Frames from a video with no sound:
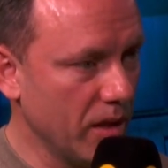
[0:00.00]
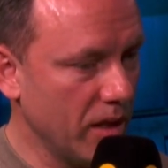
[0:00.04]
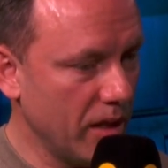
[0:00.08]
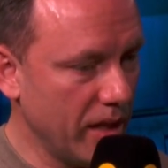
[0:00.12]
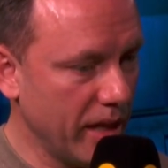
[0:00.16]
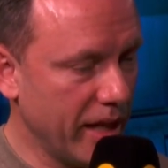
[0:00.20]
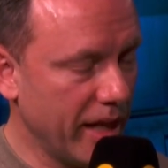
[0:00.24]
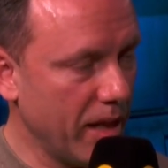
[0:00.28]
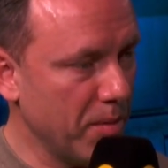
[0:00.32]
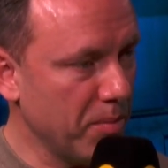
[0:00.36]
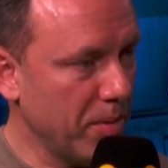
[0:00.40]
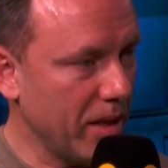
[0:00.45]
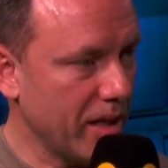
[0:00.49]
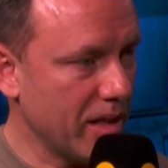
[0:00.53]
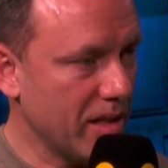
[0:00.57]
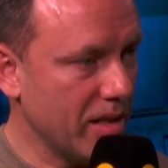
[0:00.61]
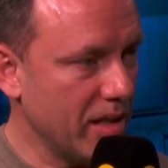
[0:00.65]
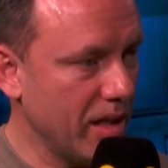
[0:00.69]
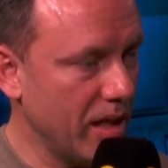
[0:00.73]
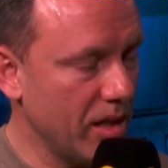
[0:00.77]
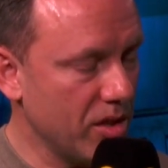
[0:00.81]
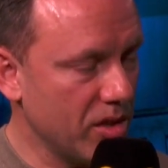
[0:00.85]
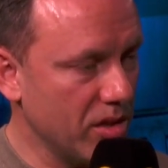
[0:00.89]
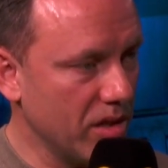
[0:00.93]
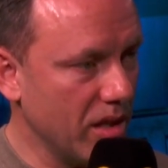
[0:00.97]
and he came
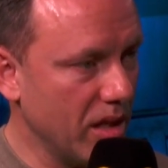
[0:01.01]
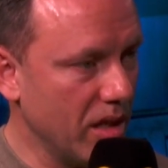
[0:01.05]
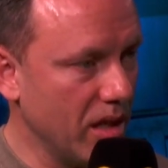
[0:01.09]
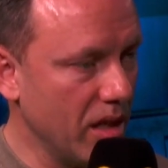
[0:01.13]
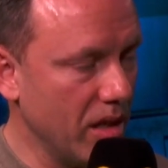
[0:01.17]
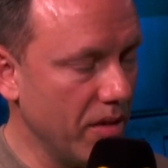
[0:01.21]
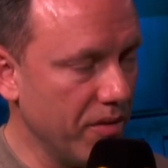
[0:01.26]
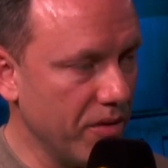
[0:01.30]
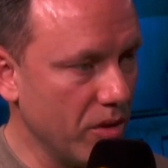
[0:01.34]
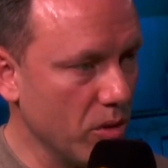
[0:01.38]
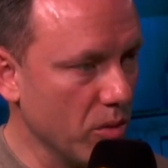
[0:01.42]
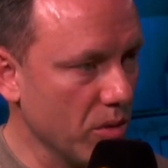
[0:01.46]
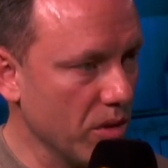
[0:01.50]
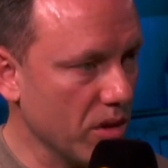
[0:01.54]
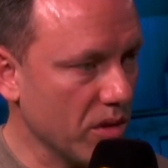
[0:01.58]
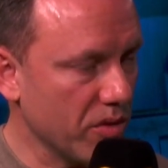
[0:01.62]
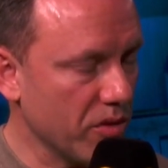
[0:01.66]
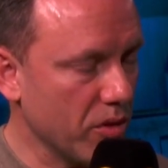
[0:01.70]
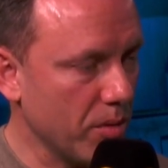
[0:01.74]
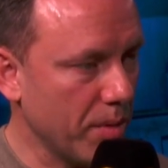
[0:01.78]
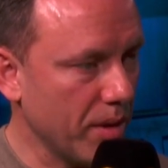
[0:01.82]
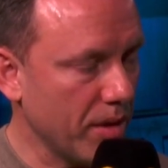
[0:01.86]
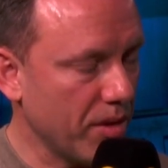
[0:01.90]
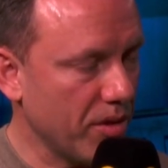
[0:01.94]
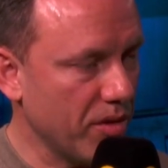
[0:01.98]
backstage and did an interview with us
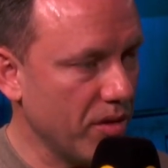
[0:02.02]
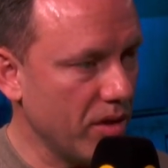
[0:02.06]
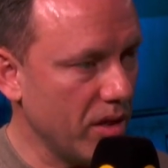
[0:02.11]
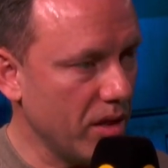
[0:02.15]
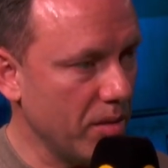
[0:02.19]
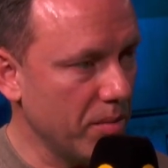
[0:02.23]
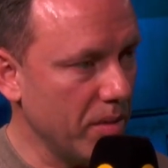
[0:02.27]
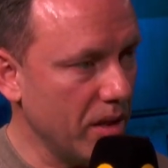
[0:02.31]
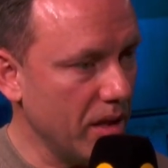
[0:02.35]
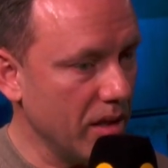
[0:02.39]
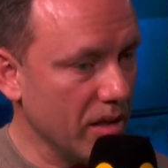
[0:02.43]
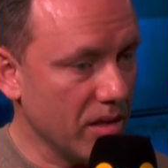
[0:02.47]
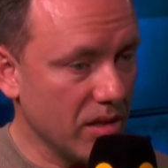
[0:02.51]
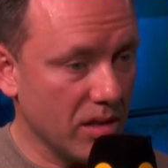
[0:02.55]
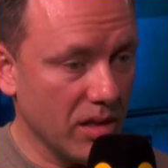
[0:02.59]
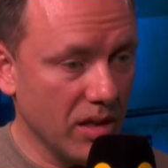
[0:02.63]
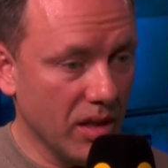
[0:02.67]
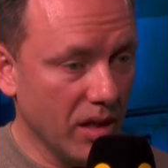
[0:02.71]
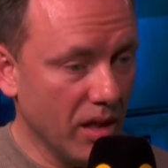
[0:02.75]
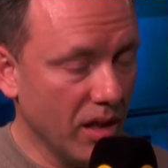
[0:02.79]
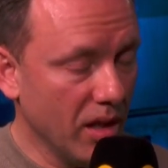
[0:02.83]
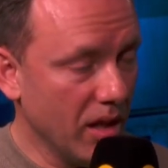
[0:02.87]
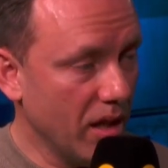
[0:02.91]
for about 30 minutes.